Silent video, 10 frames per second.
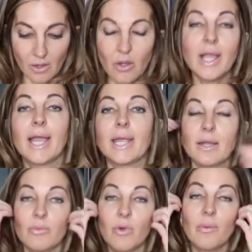Okay,
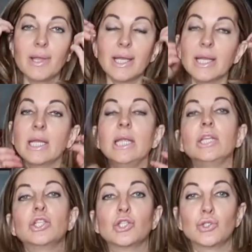what we're gonna
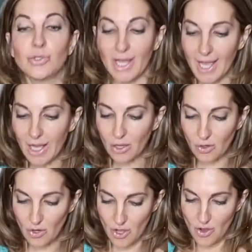need to do
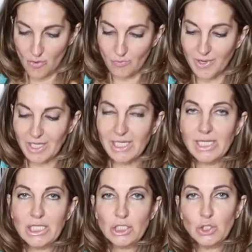now, we
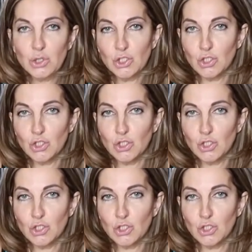need to